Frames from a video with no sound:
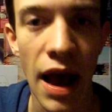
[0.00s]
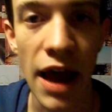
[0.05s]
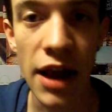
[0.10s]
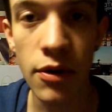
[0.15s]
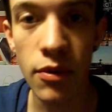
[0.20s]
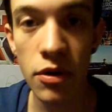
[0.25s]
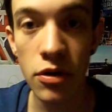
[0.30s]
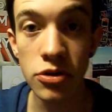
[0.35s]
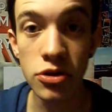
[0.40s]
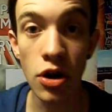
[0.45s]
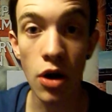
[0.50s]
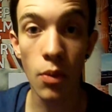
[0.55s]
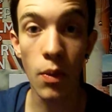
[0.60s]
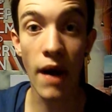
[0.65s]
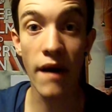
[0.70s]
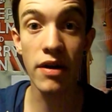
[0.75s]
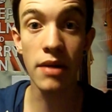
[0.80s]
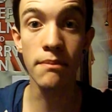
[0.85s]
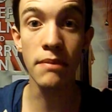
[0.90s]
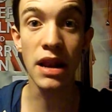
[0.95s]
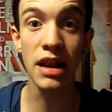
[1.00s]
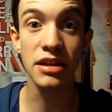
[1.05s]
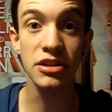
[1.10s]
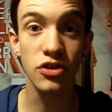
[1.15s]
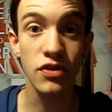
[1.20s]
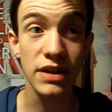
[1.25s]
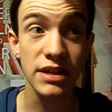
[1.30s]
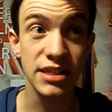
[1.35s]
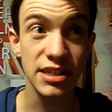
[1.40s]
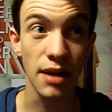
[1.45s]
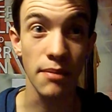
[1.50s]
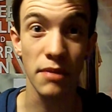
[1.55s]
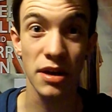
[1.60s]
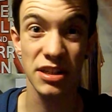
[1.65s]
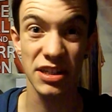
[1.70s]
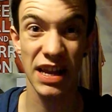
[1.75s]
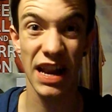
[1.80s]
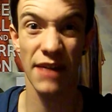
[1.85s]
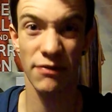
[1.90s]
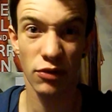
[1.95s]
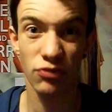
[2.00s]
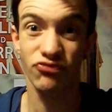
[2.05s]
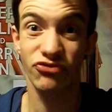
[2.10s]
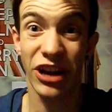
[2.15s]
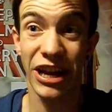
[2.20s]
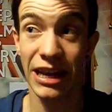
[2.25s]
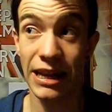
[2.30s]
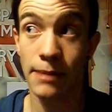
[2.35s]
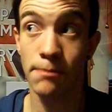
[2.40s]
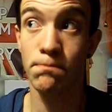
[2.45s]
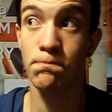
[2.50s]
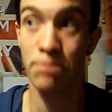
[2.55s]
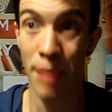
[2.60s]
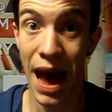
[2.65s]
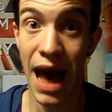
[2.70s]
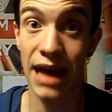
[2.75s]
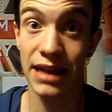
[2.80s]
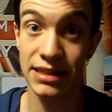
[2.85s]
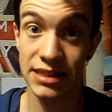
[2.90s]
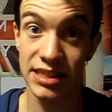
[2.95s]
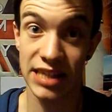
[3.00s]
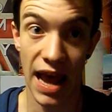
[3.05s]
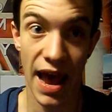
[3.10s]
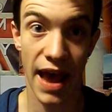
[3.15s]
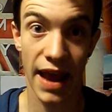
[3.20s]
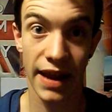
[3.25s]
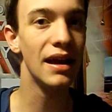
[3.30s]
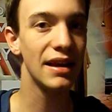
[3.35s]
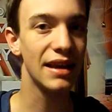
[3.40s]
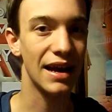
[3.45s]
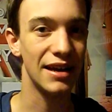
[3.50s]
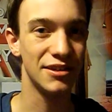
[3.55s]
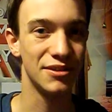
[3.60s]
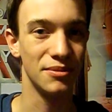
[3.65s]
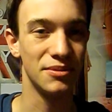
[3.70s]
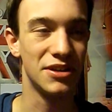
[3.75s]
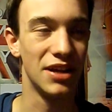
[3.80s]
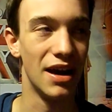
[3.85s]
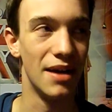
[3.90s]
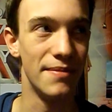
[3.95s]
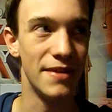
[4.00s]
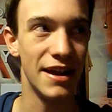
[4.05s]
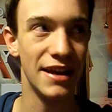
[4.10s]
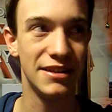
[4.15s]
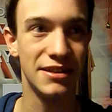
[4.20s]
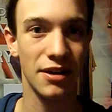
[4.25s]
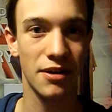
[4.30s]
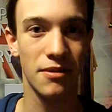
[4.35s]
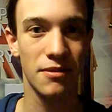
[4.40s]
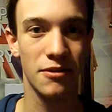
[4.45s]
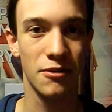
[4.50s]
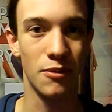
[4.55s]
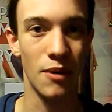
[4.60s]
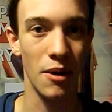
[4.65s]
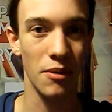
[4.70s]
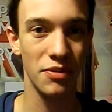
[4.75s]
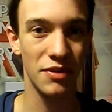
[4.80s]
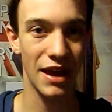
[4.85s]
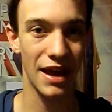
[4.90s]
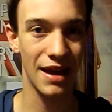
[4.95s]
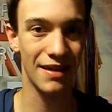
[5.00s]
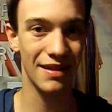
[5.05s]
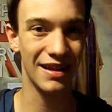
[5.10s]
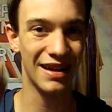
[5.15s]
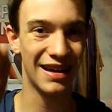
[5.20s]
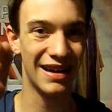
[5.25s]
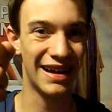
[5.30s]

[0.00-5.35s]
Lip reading: Anyone who's not wearing a million degree sunburn's gonna have a really bad day. Casual Terminator quote there.